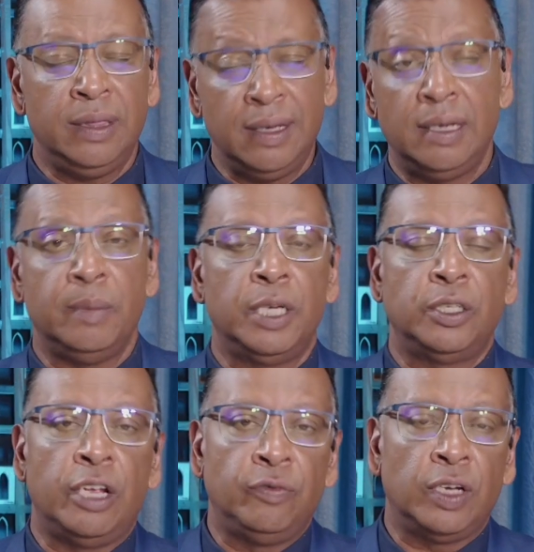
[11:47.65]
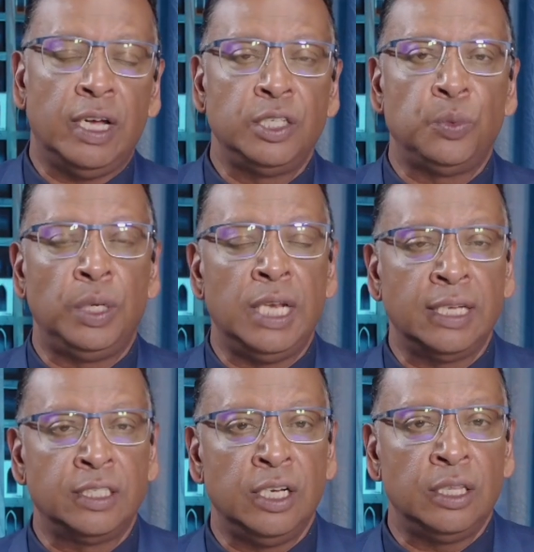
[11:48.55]
thinking about going for Hajj. We'd
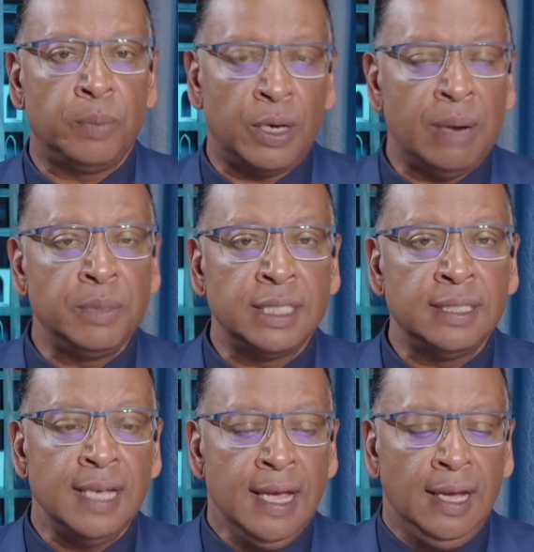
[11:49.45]
like to know the parameters.